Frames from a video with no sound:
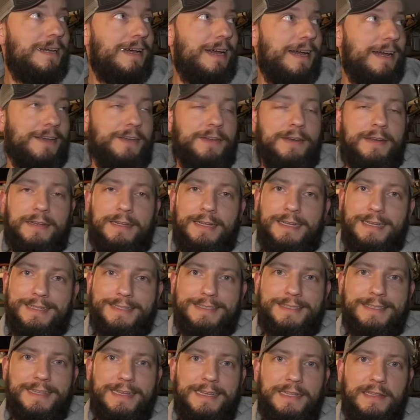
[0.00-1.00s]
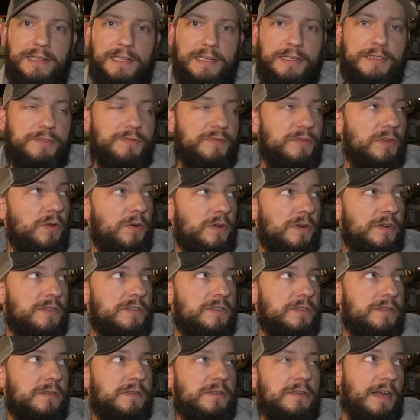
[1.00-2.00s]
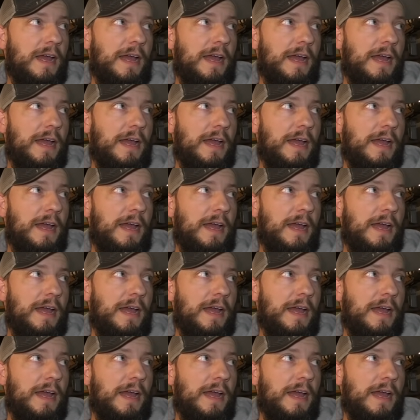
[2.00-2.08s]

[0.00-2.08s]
I could insulate these floors.